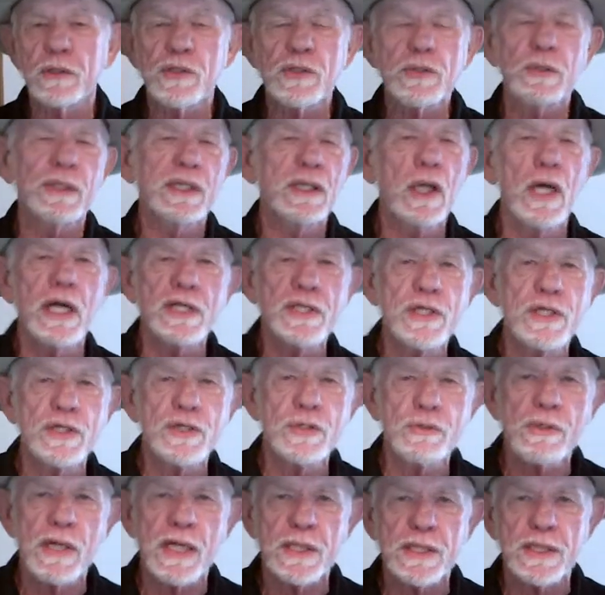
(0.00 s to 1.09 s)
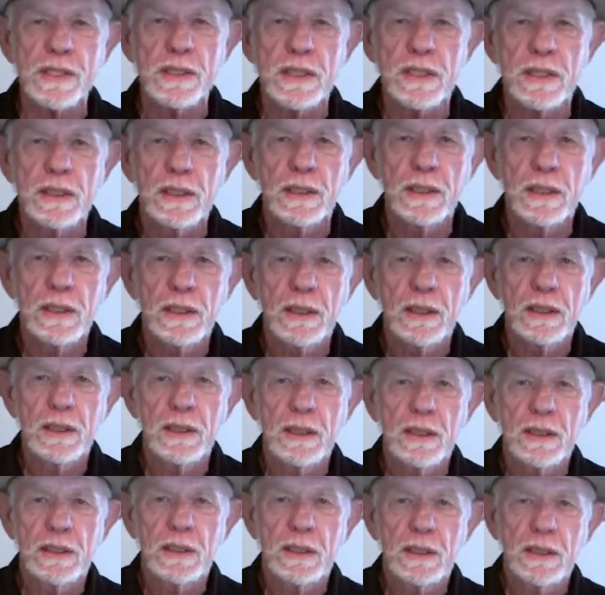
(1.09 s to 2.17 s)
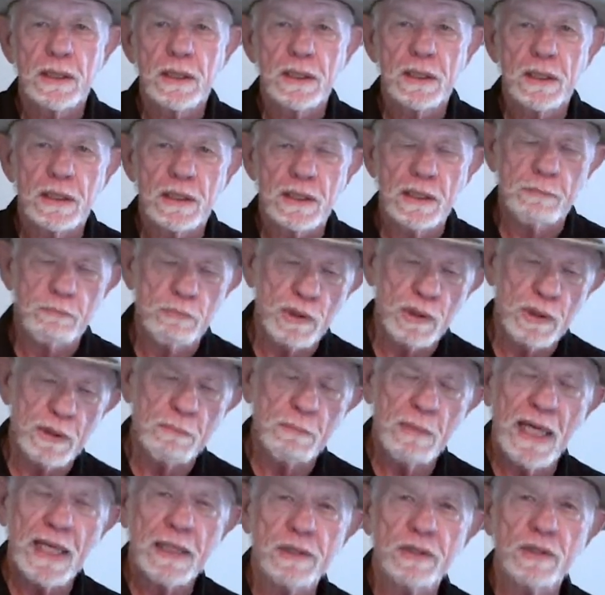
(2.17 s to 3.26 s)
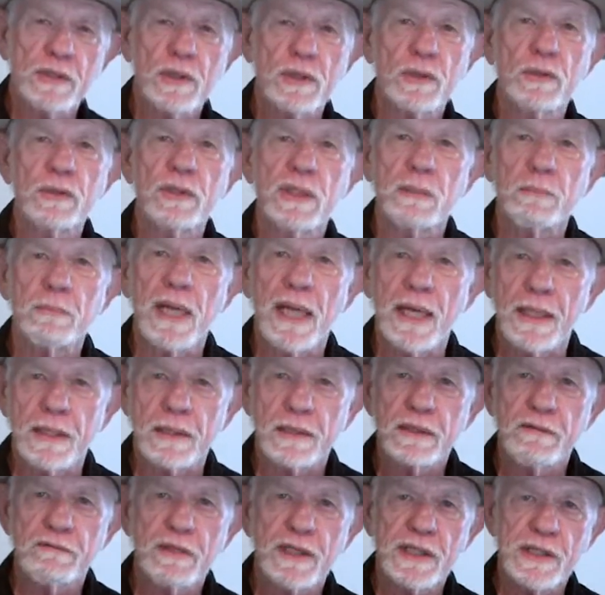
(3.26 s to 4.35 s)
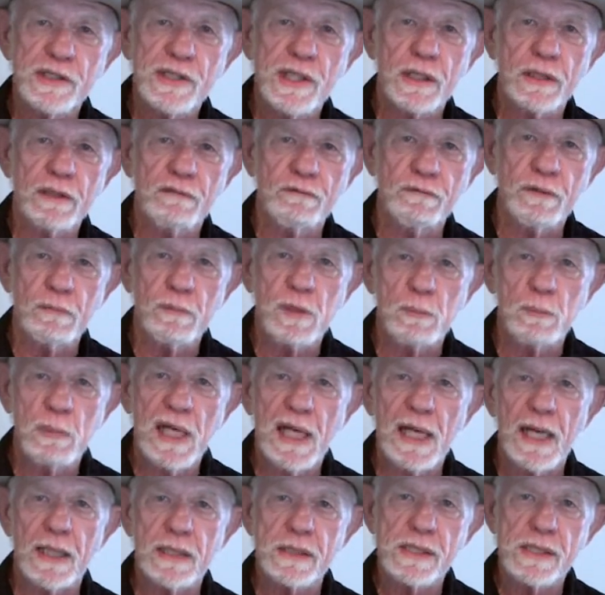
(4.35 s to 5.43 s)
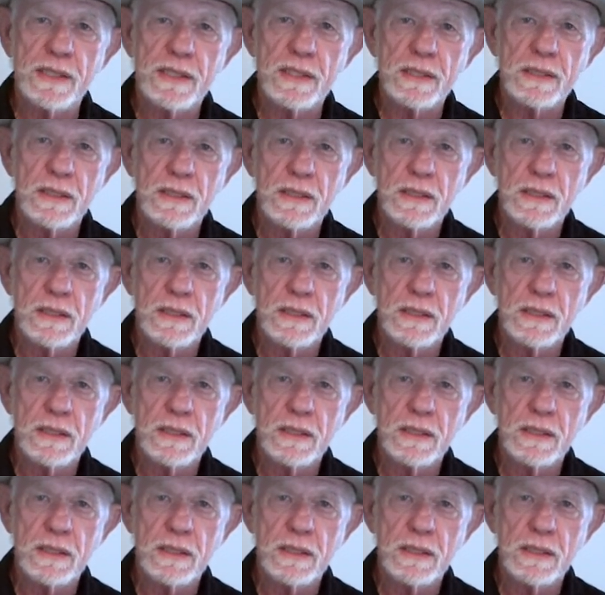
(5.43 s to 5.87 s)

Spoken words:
as though he'd lost his trust. And I pulled him back to the coulee bank to find shelter from the blasts.